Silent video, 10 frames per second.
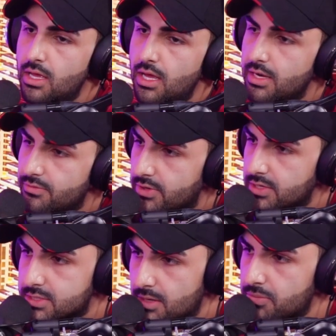And if
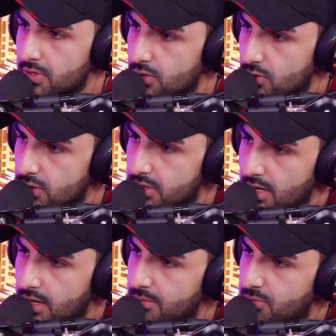there's something you could
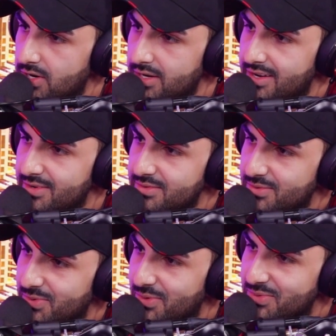tell him right now,
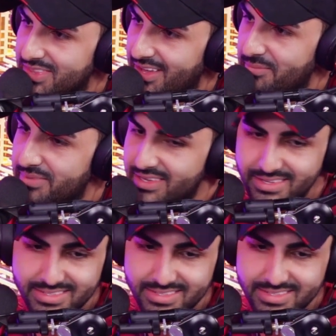what would that be?